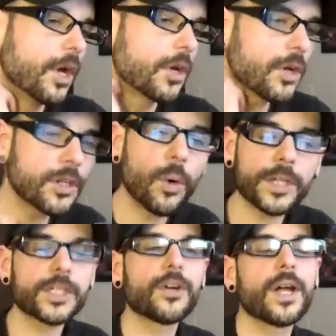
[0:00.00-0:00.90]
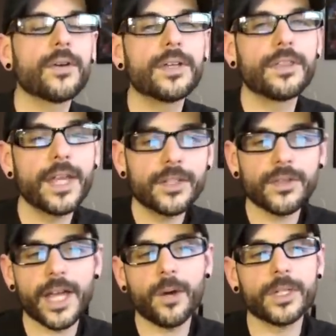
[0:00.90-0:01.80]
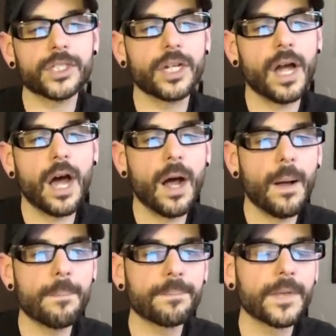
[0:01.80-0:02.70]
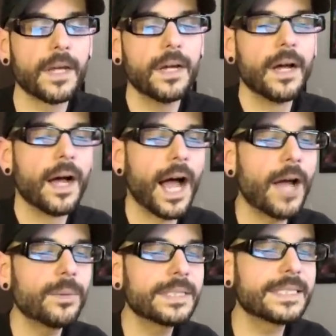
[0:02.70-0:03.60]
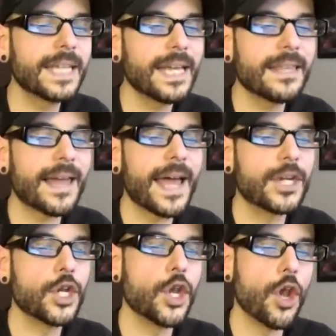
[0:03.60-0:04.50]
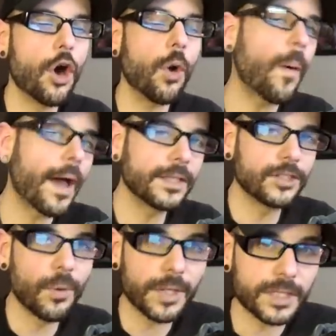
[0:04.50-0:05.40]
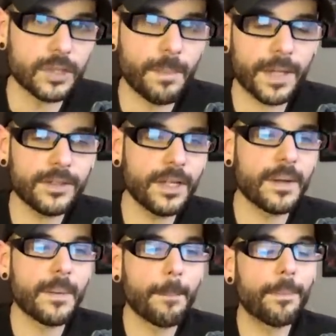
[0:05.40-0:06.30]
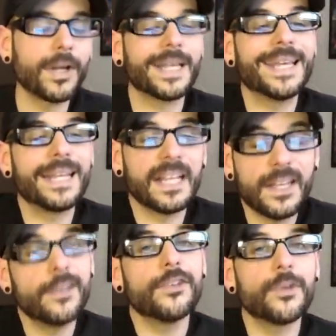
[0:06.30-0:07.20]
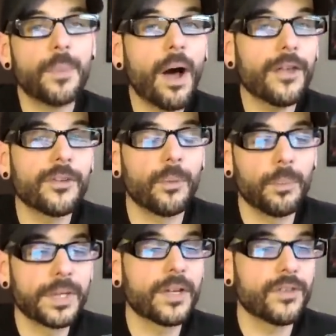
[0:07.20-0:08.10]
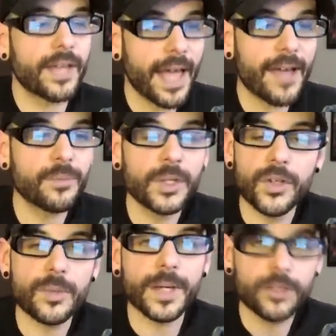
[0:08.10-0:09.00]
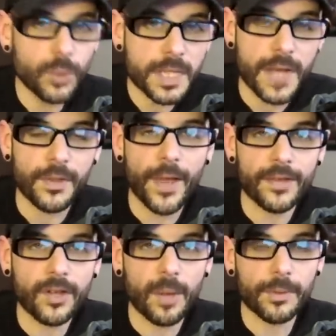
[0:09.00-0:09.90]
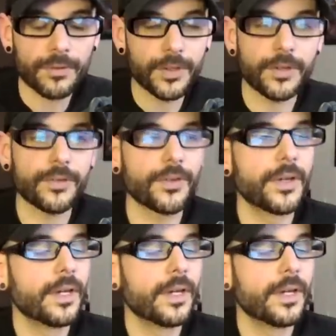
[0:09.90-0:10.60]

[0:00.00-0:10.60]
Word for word: Good question, Gregory. Thanks for that question. Um, I would say that no, I don't expect it, but it is possible because they have been good about doing that the last couple of years.